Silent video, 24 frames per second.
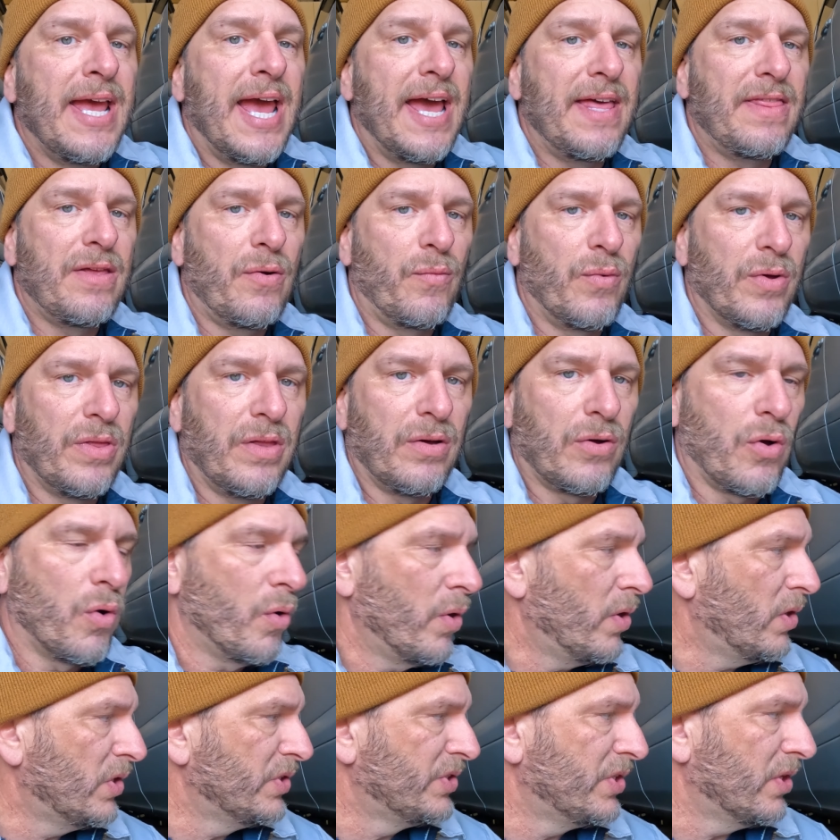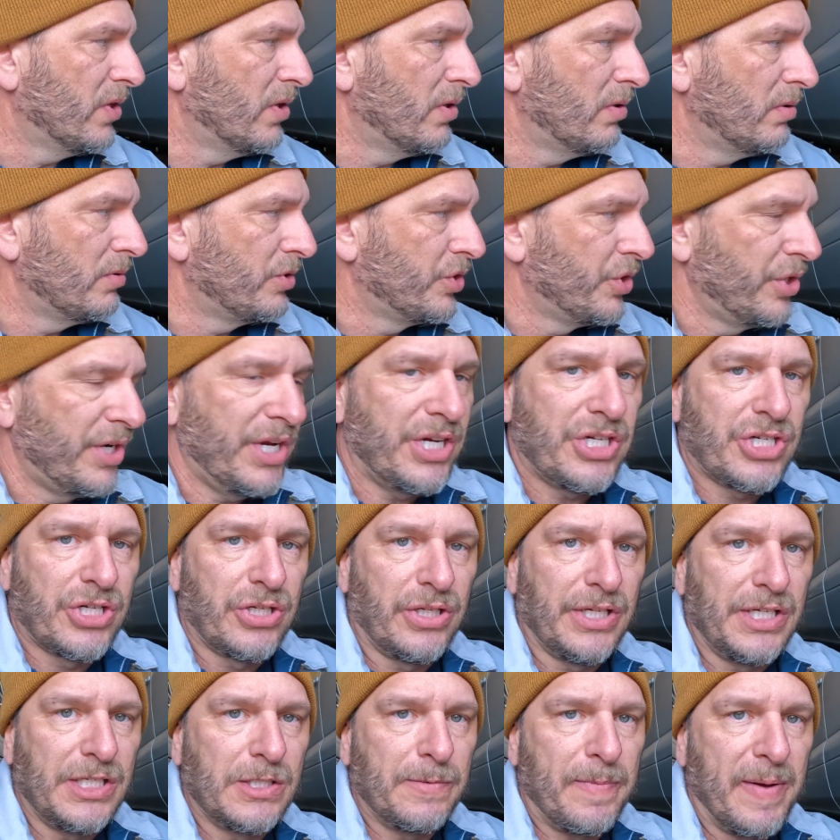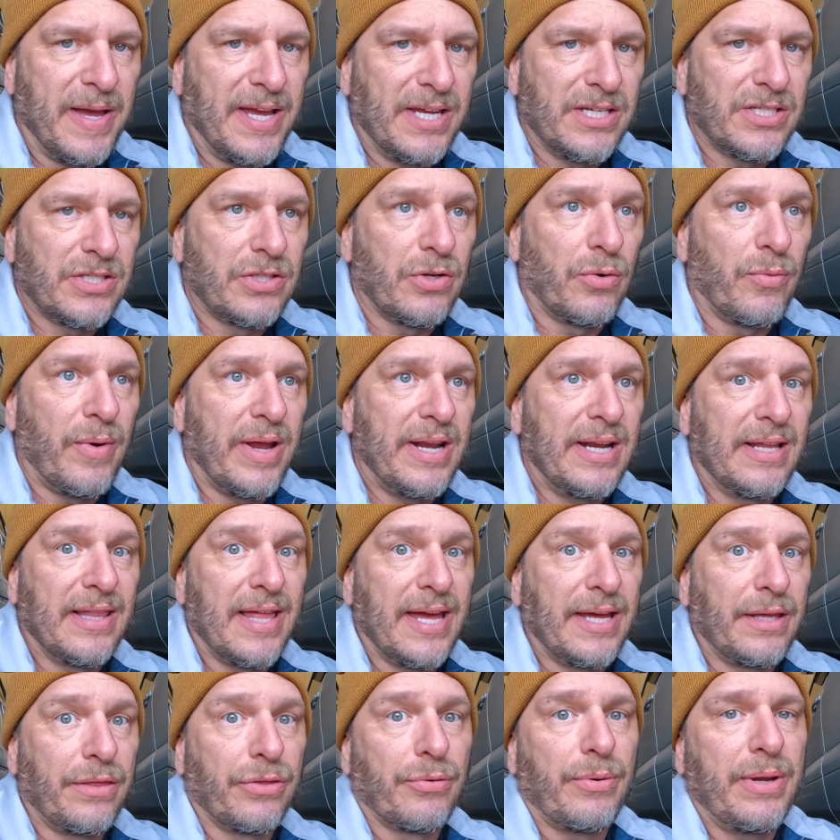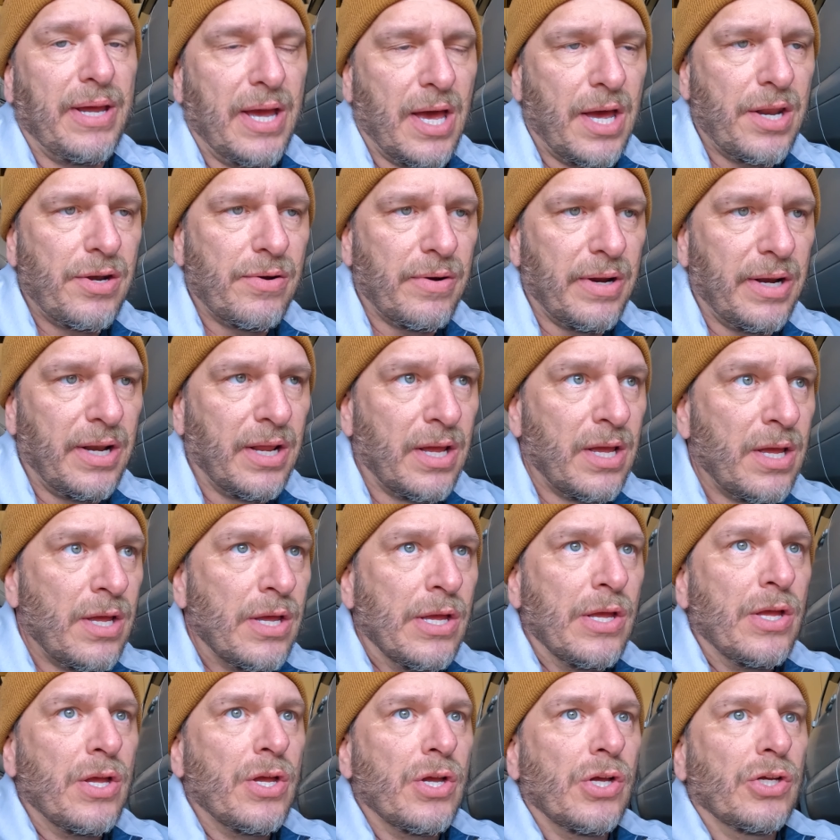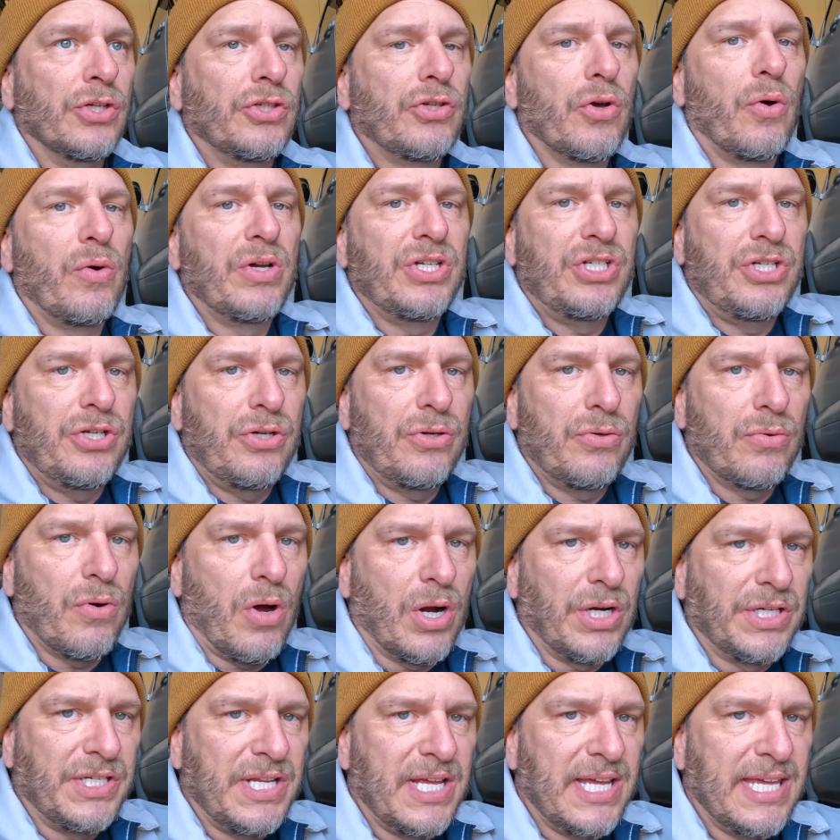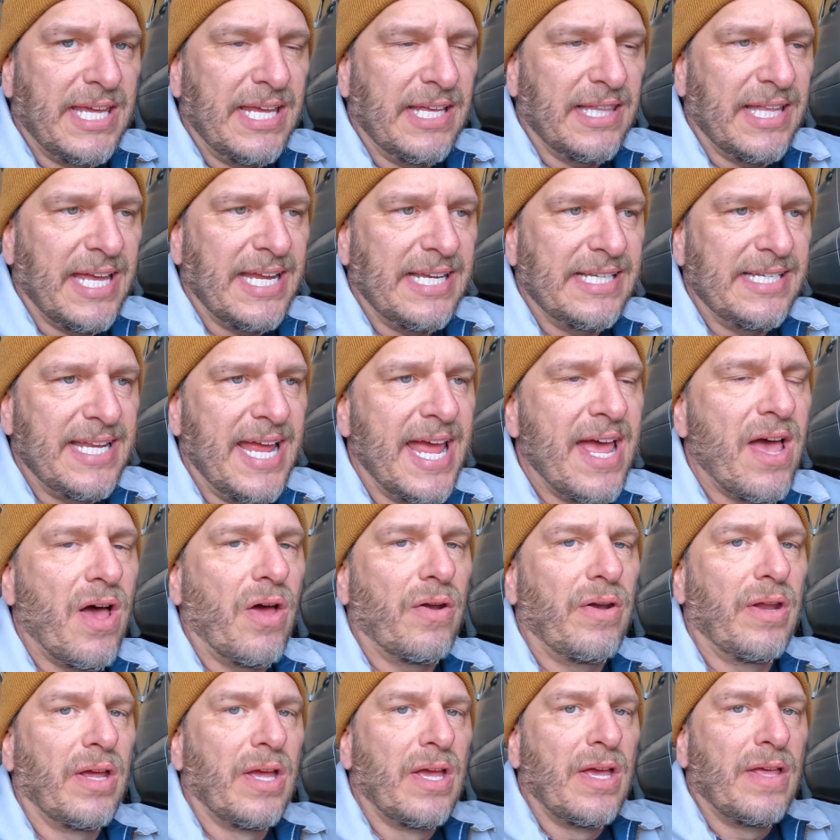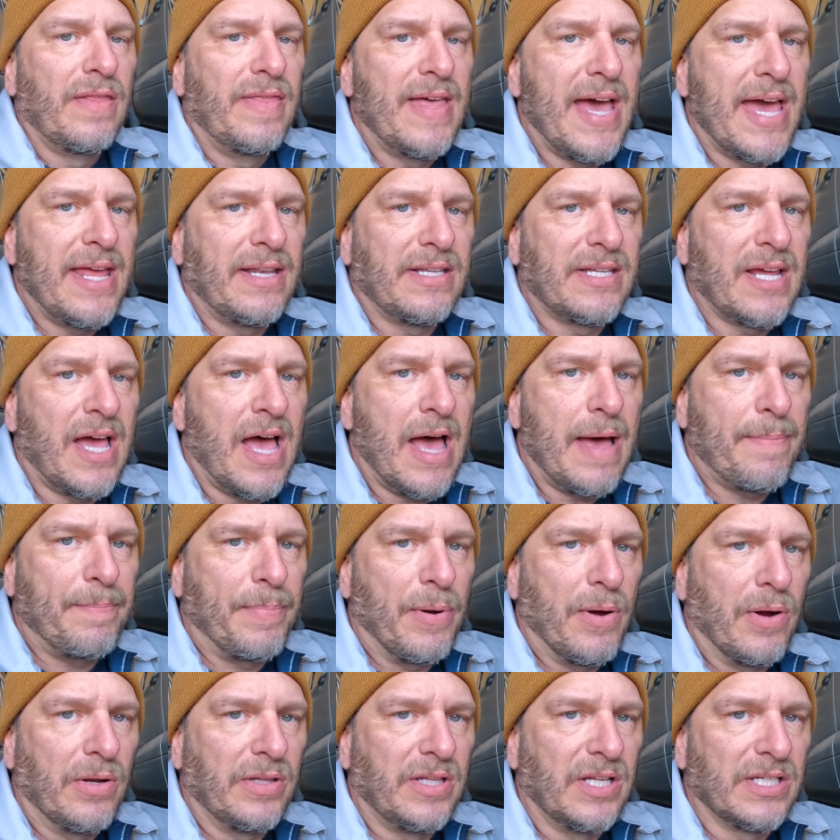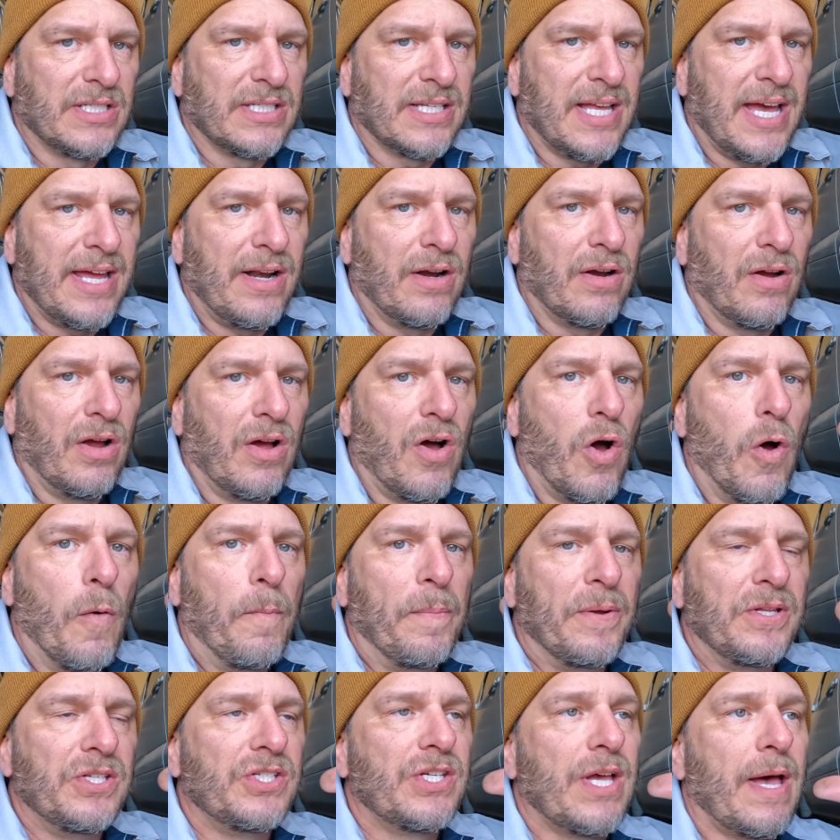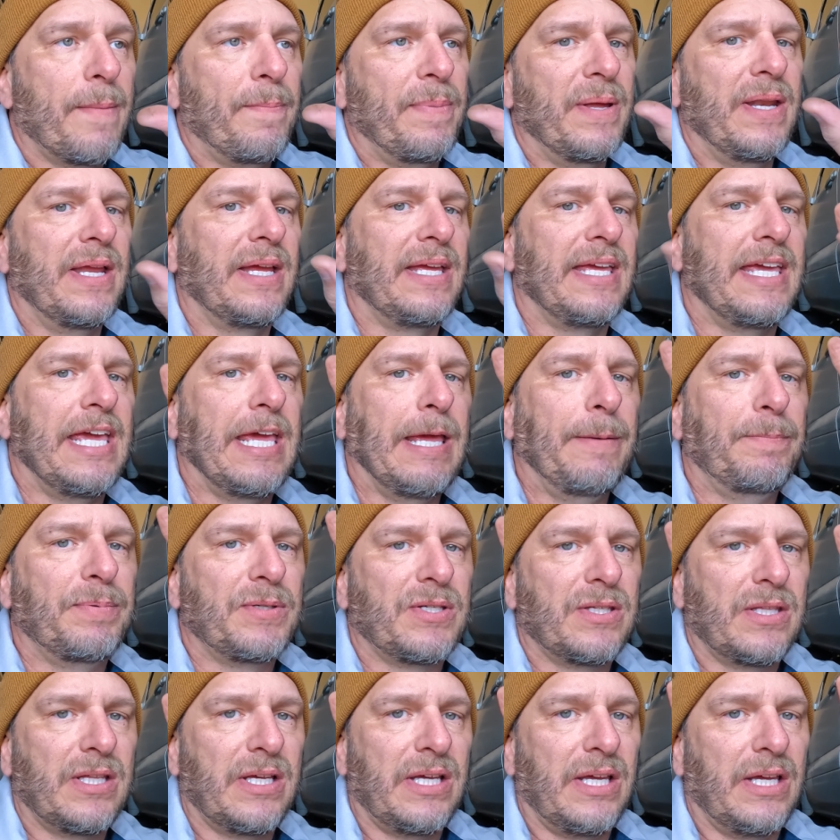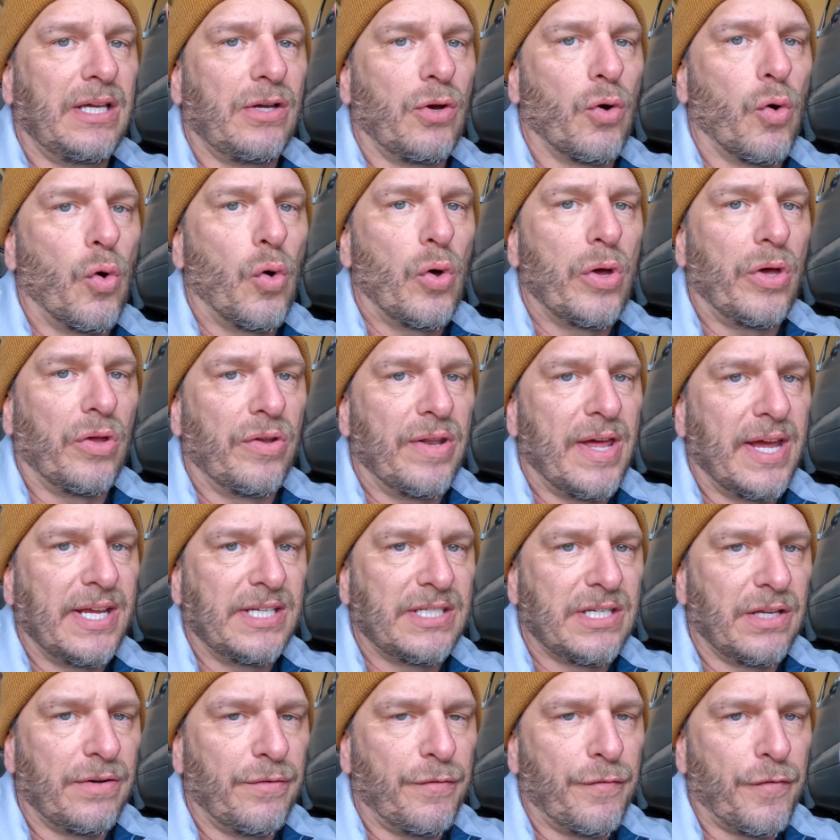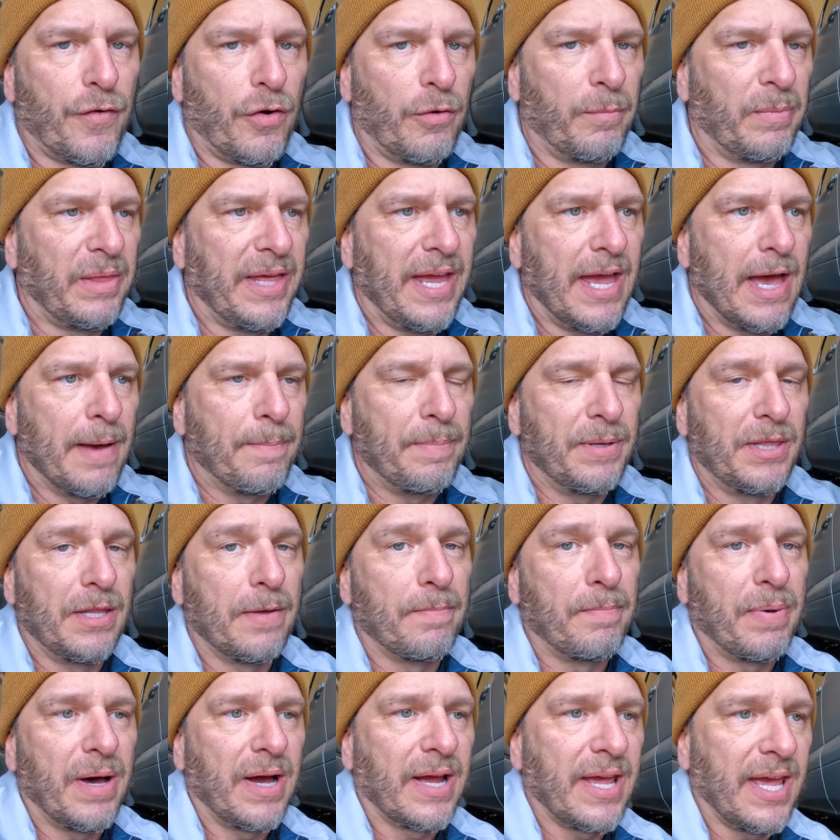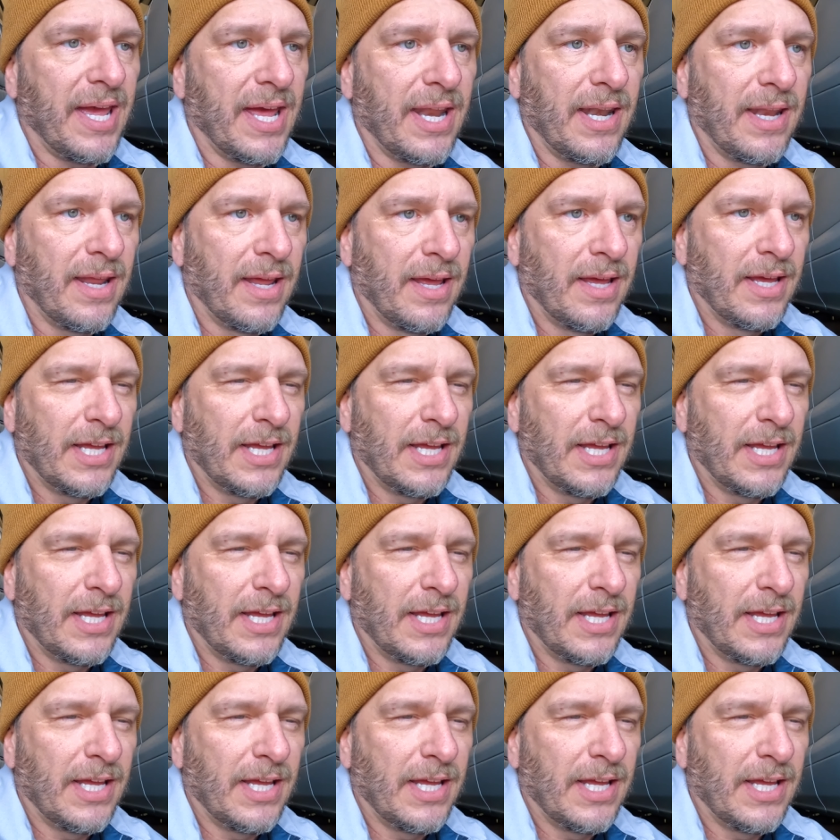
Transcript: And then where the coils are traditionally spaced, they're rated like 300. So as you articulate down, that top part that's lighter opens up, and it keeps the coil nice and firmly up in the bucket.